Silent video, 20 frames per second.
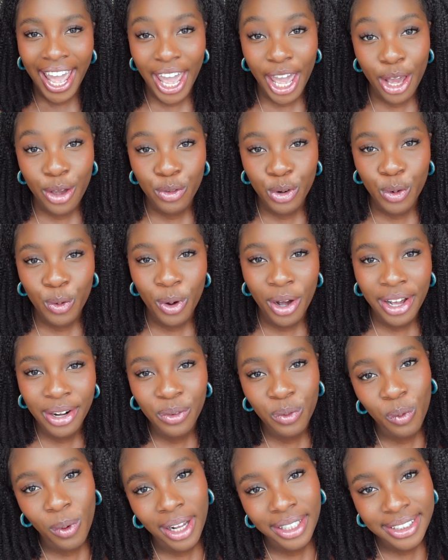Hey
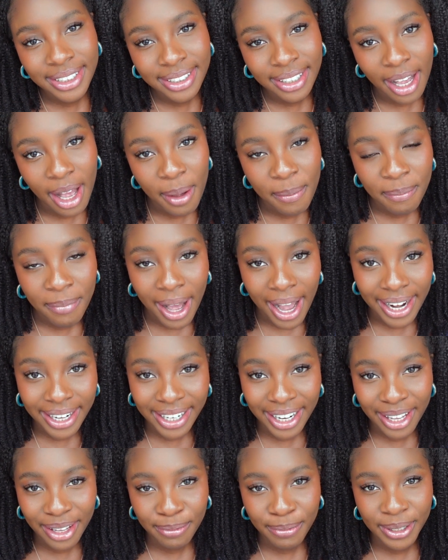everyone, what's up? My
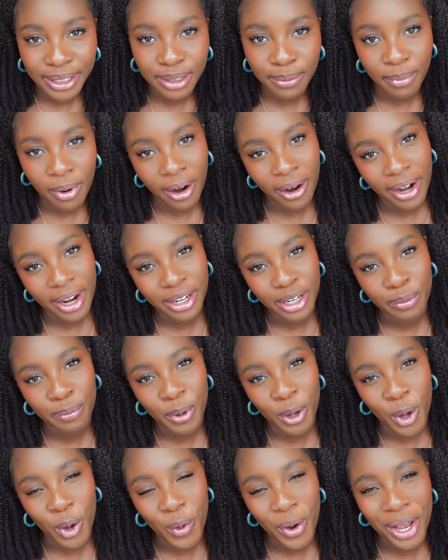name is Amara
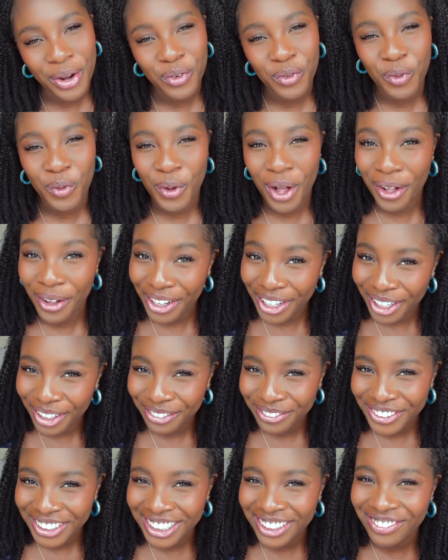Anibo and
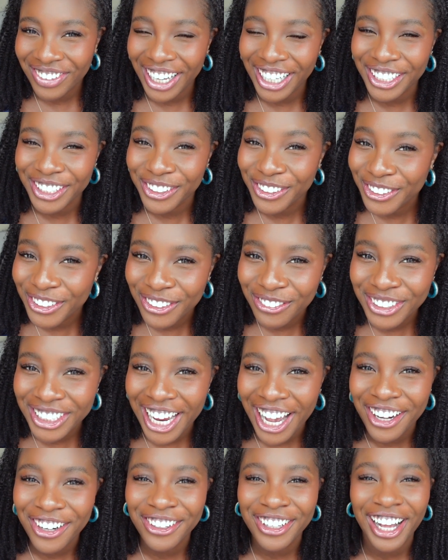welcome to my YouTube
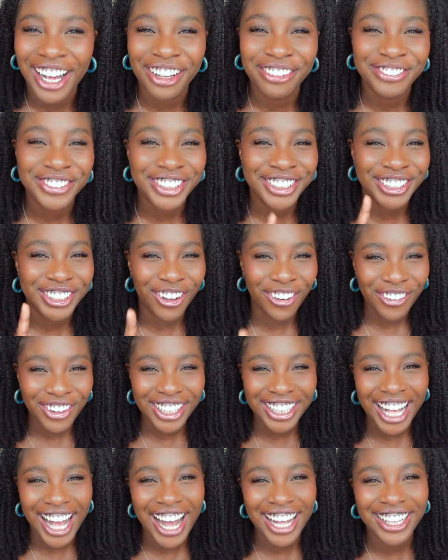channel. I'm so
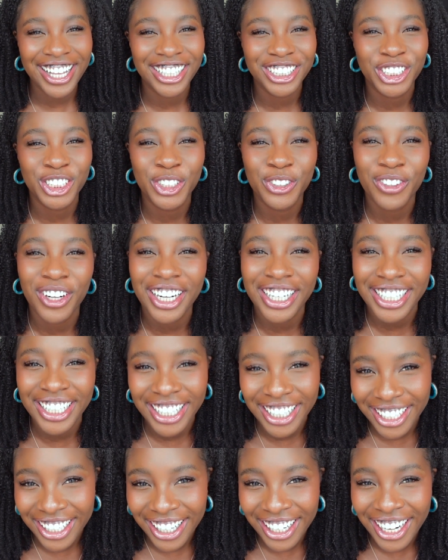glad that you are
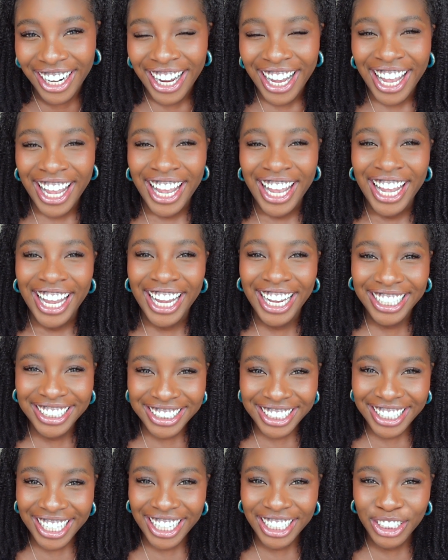here.
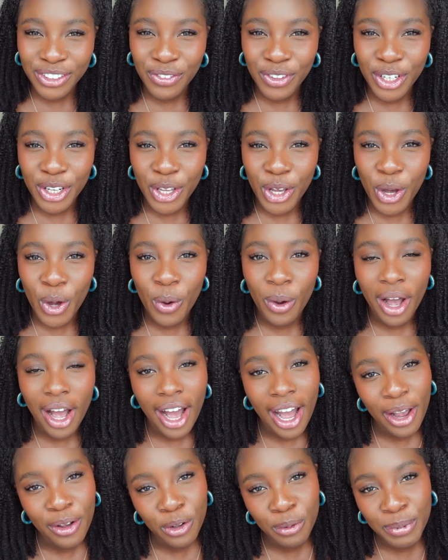In today's video,
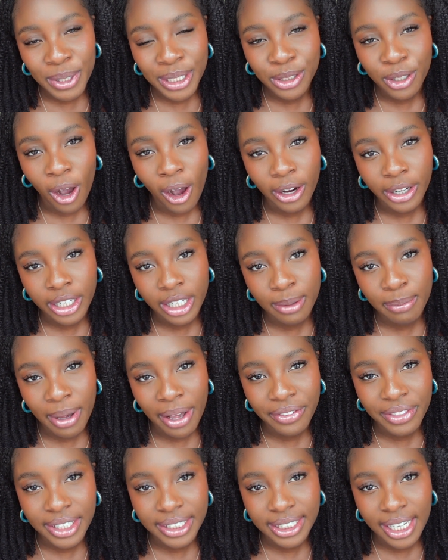I will be talking
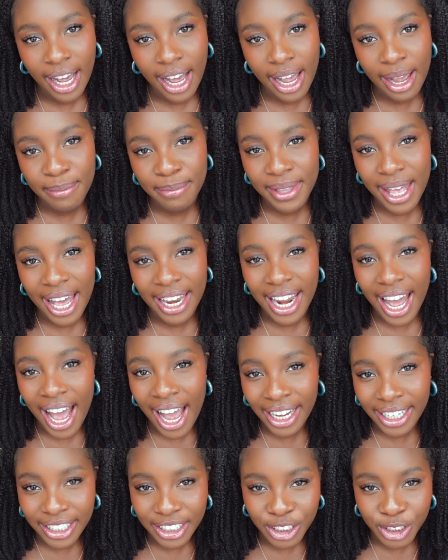about the time that
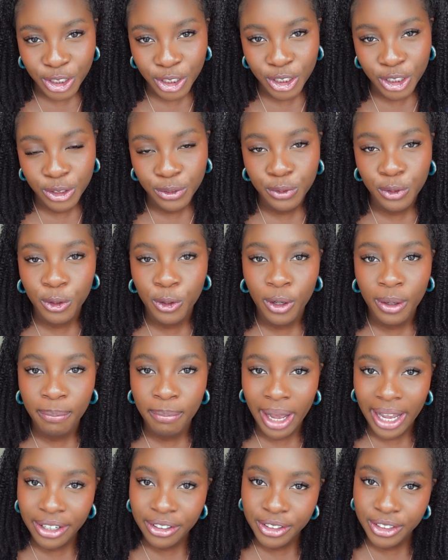I interned for
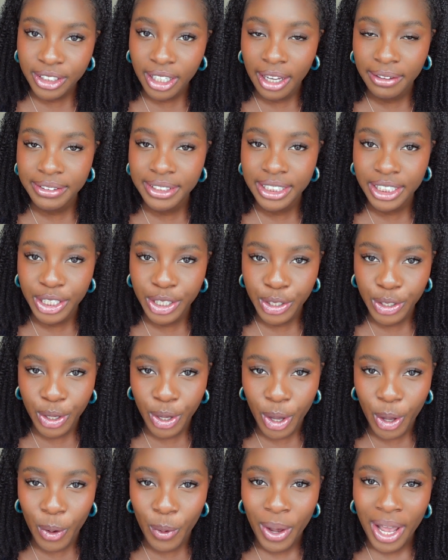Microsoft
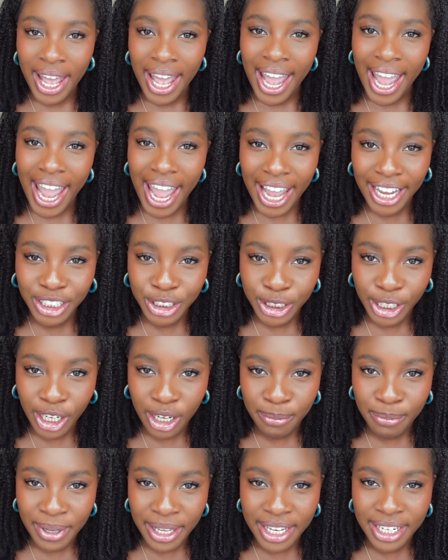CEO and
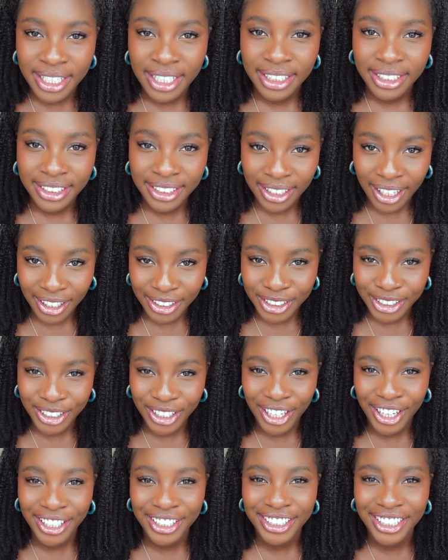Chairman
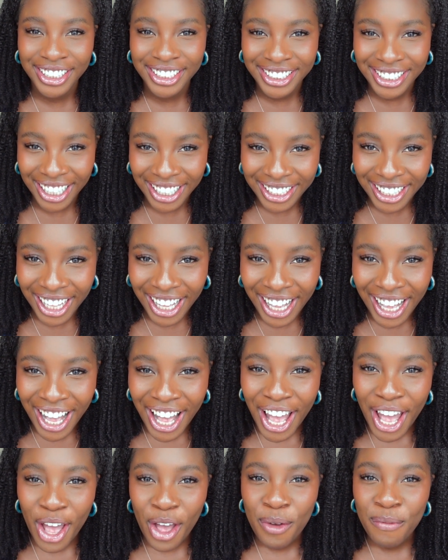Satya Nadella.
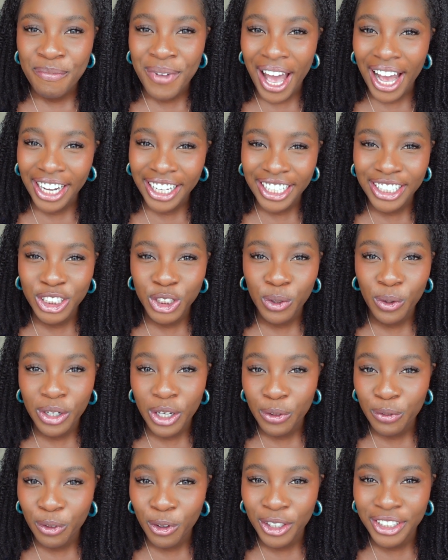Back in
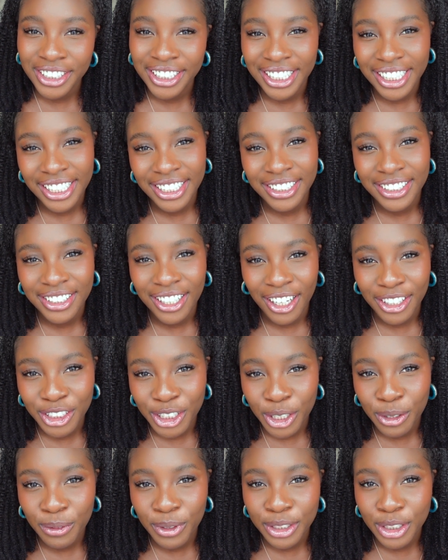2014,
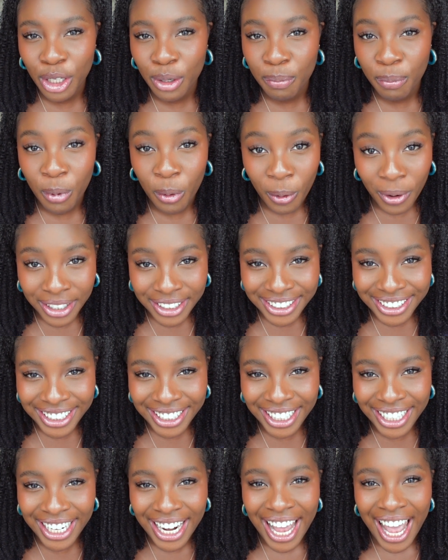Satya was
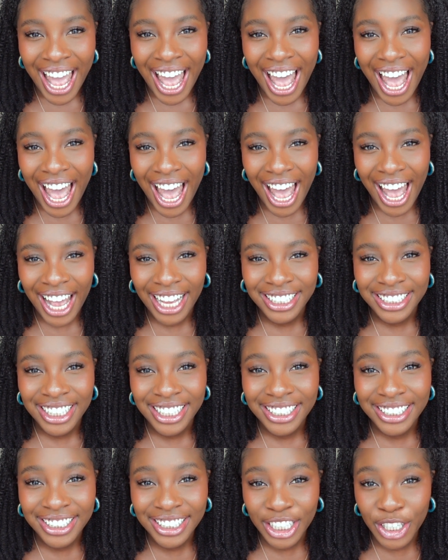appointed as
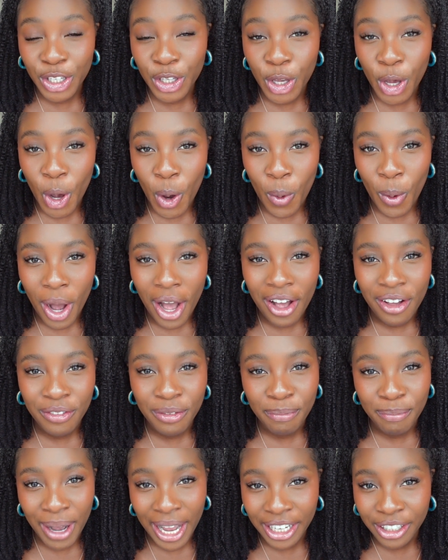CEO of
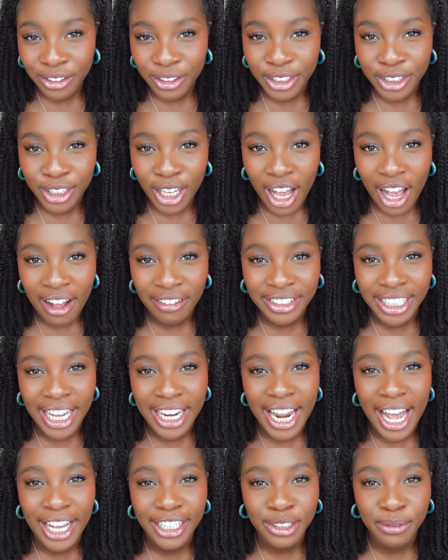Microsoft
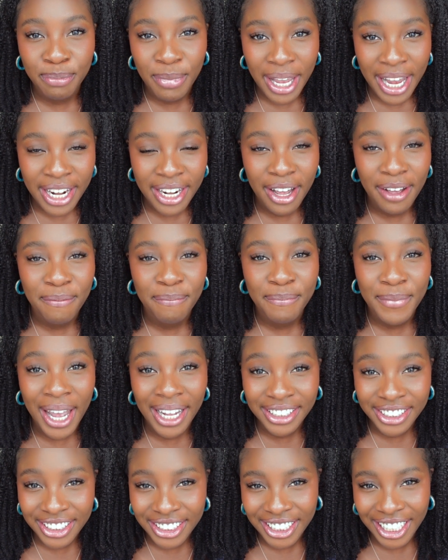and has made
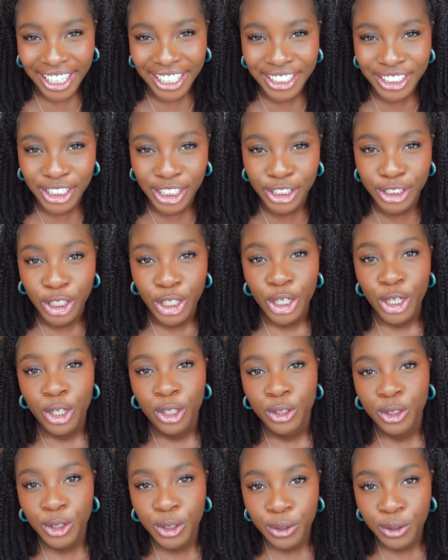immense changes
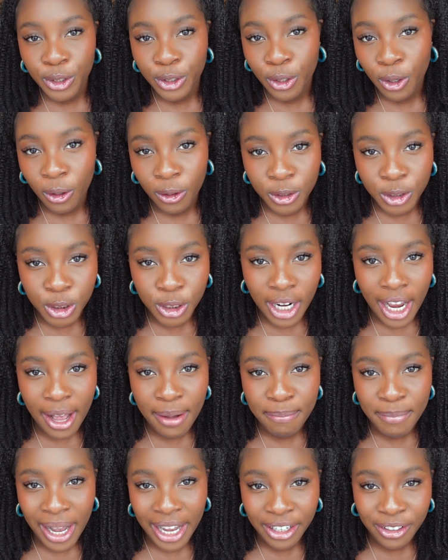to the culture
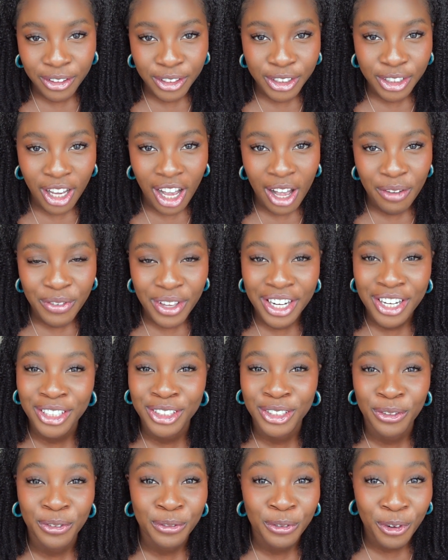at Microsoft. It
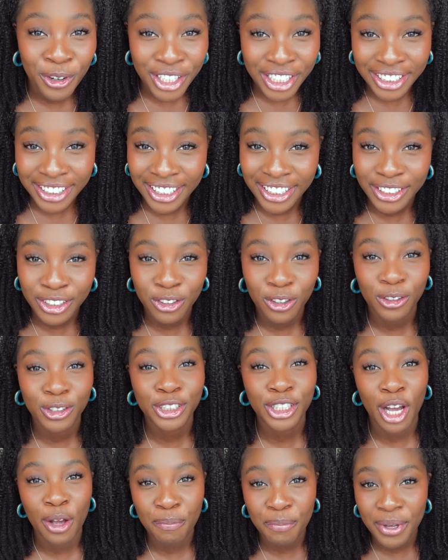is a
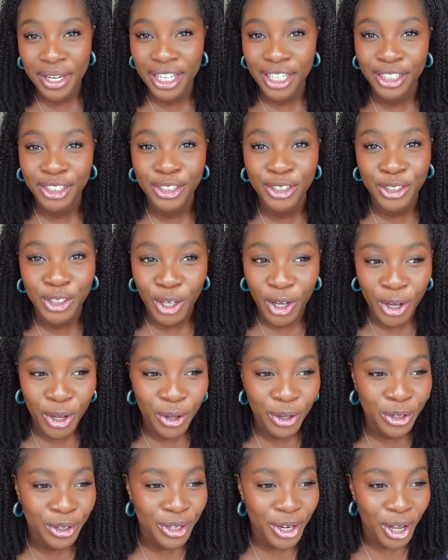46-year-old company,
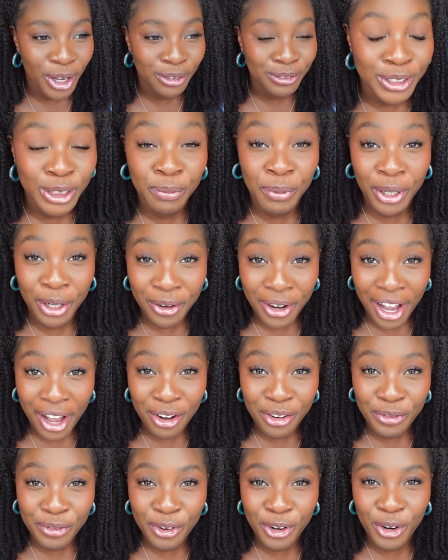so it's been
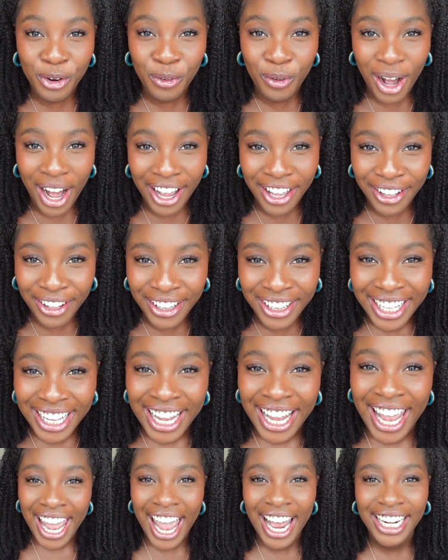around for a while,
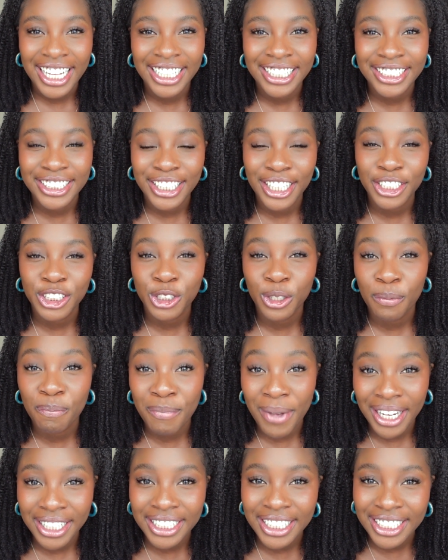and he's done
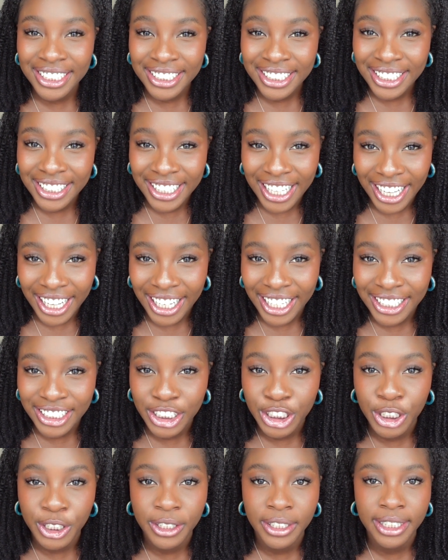tremendous things
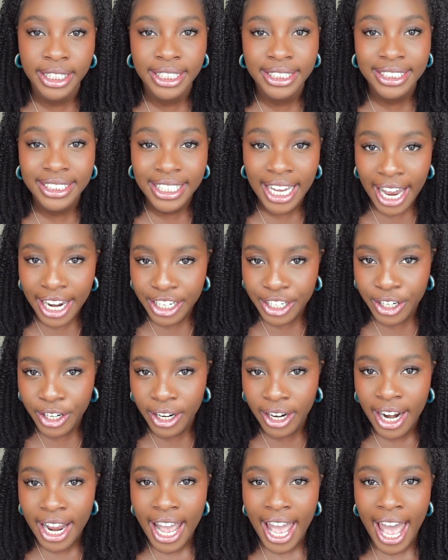during his
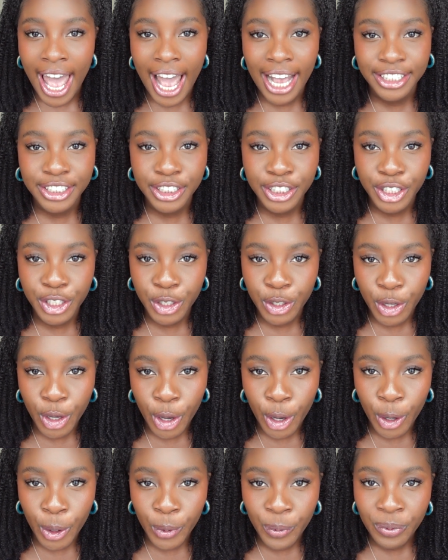tenure as
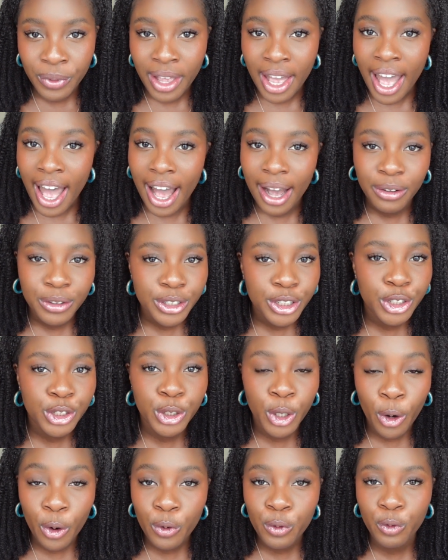CEO. I was
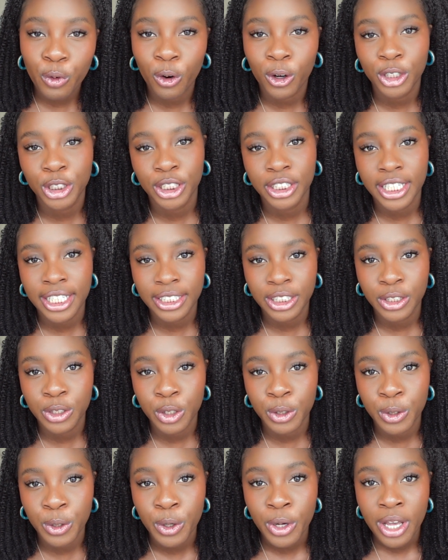so fortunate
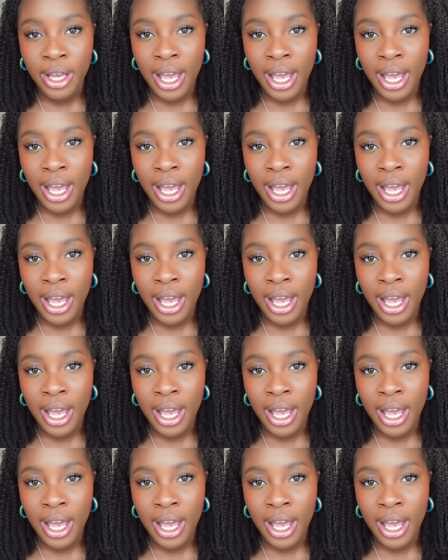to